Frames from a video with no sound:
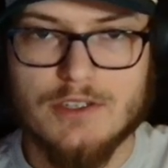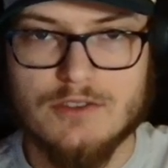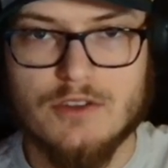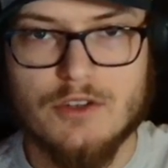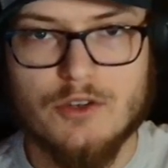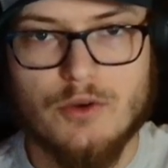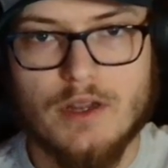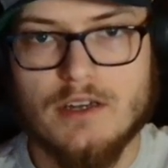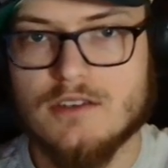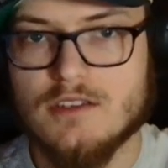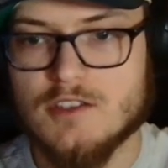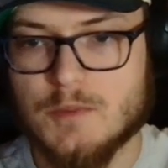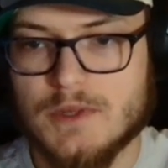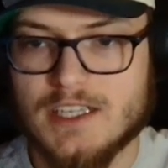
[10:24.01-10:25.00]
So the greater
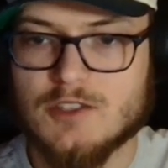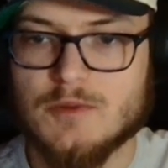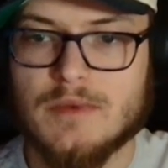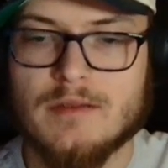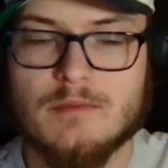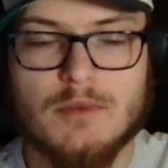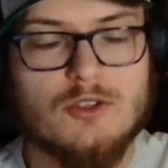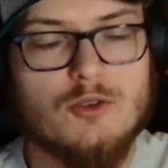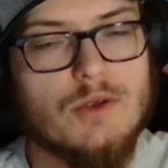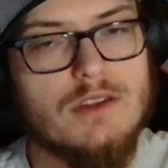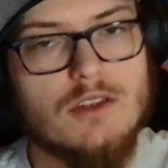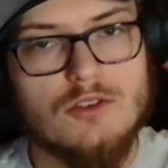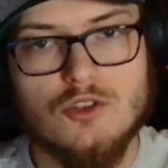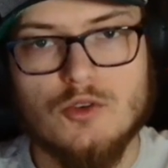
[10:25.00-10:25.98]
displacement between
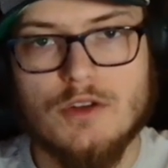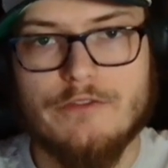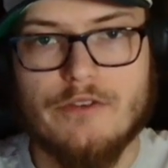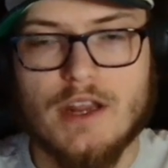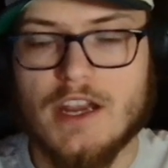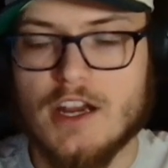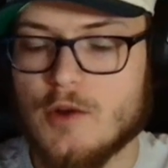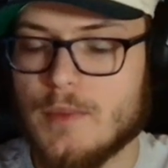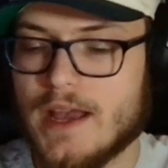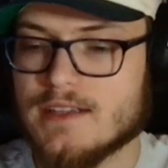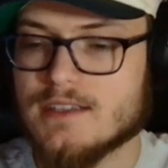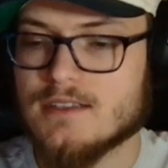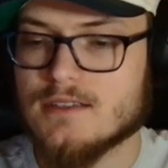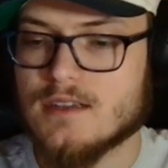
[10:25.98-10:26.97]
those two different air
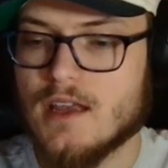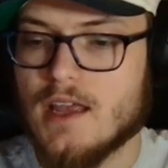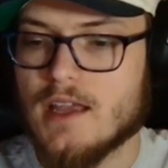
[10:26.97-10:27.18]
masses